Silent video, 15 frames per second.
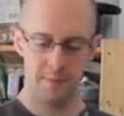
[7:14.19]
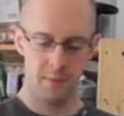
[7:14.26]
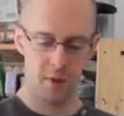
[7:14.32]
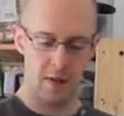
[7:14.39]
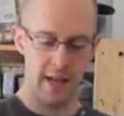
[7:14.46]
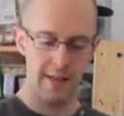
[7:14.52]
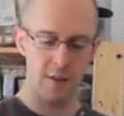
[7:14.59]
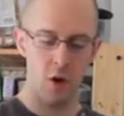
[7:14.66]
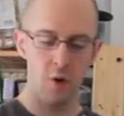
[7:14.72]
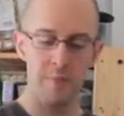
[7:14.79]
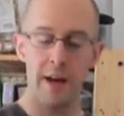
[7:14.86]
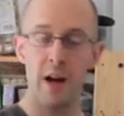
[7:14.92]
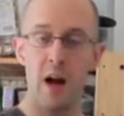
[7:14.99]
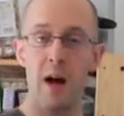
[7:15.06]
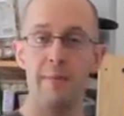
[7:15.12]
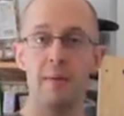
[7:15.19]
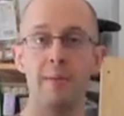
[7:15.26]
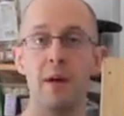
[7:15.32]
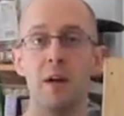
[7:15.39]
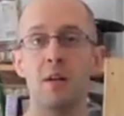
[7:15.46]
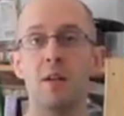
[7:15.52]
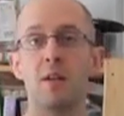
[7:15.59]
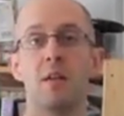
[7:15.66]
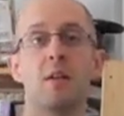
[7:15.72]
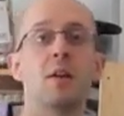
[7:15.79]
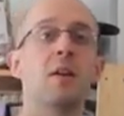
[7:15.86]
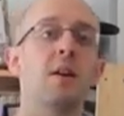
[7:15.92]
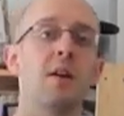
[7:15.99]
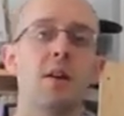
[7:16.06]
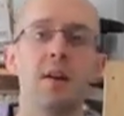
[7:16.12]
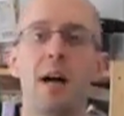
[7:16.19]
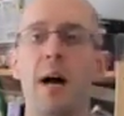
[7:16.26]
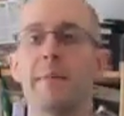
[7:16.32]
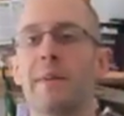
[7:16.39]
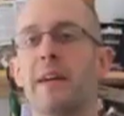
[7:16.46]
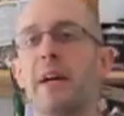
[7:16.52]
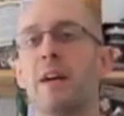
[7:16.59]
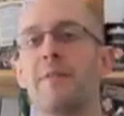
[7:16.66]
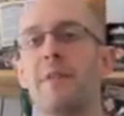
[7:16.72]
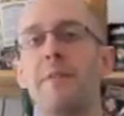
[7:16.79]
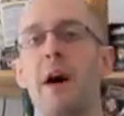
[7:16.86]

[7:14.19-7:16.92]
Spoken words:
So that's homemade almond milk. I'm Kieran from